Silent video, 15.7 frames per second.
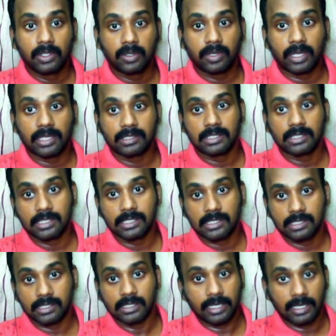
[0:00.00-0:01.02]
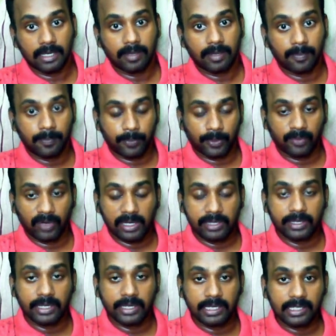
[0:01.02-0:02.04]
you can just
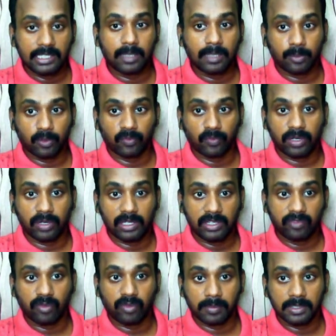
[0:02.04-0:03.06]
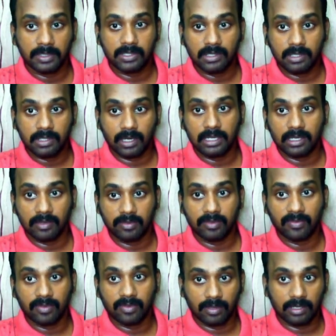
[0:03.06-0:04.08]
edit the profile information right
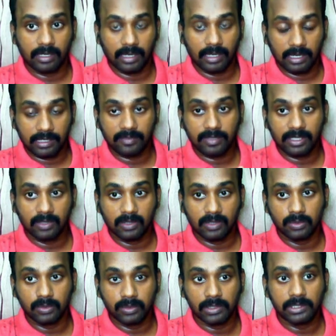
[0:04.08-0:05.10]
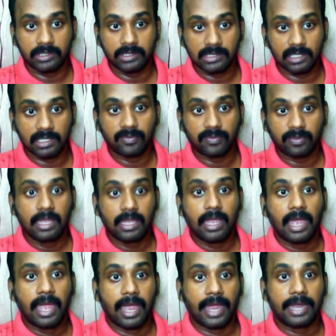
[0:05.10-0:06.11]
away in the Google itself.
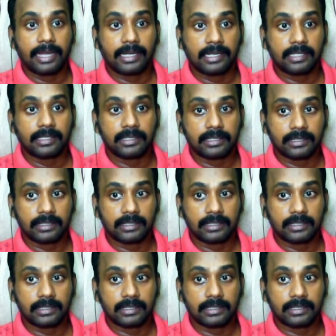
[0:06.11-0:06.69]
And